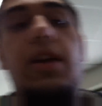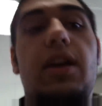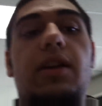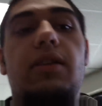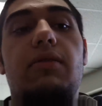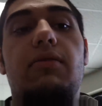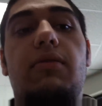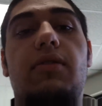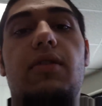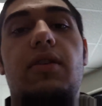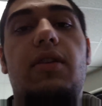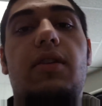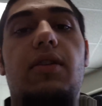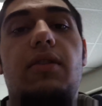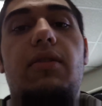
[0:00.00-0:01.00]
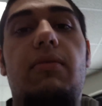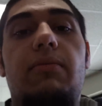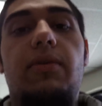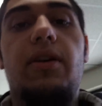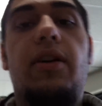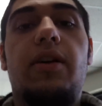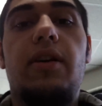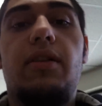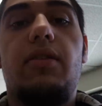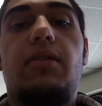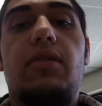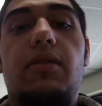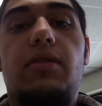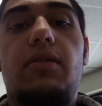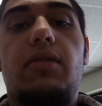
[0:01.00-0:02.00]
again, but
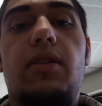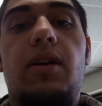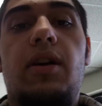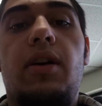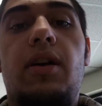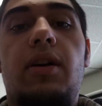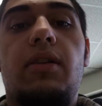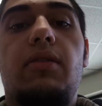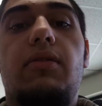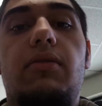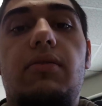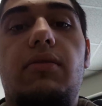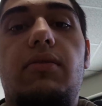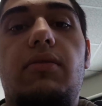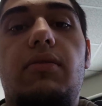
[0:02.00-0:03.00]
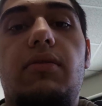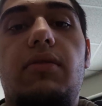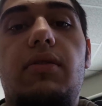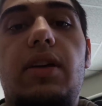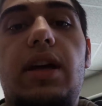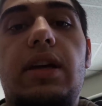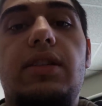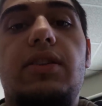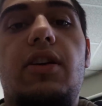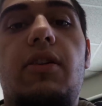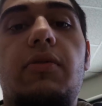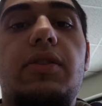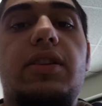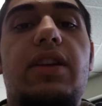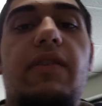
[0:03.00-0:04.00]
uh, yeah, that's all. We just